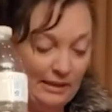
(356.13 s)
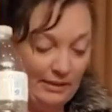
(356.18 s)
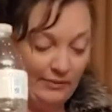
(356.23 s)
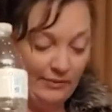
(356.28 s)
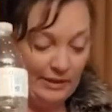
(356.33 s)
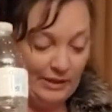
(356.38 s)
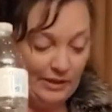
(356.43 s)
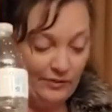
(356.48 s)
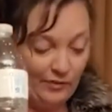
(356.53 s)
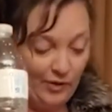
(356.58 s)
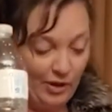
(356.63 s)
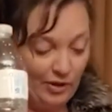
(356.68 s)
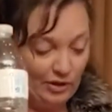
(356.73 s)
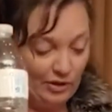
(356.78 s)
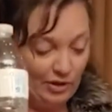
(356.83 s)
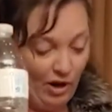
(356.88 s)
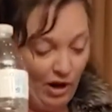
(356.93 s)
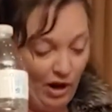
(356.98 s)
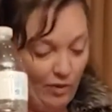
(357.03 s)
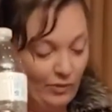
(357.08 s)
his
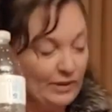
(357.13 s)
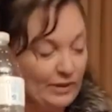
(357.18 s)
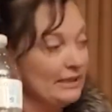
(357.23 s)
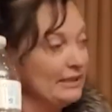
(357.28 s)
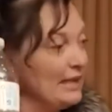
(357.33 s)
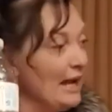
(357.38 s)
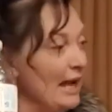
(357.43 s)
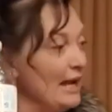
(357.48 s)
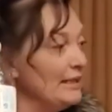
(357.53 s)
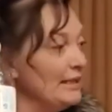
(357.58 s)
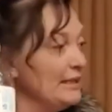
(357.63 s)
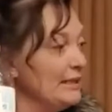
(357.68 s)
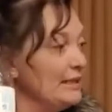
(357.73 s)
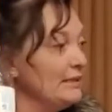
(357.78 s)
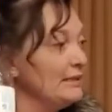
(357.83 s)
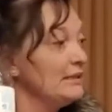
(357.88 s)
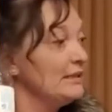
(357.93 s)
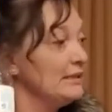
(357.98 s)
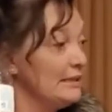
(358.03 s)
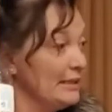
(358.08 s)
first car was a
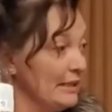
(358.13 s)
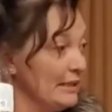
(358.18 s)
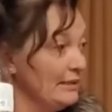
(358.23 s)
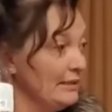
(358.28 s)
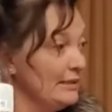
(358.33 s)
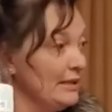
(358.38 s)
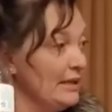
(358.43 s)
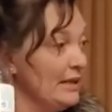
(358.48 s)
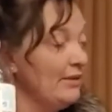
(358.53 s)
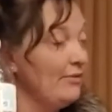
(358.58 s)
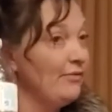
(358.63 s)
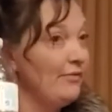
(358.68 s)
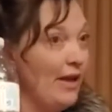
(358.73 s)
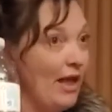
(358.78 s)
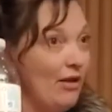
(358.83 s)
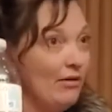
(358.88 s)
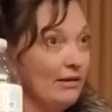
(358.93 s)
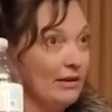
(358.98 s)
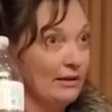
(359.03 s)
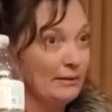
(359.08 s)
1960
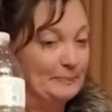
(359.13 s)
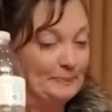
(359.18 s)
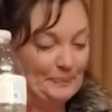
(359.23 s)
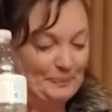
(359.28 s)
Falcon.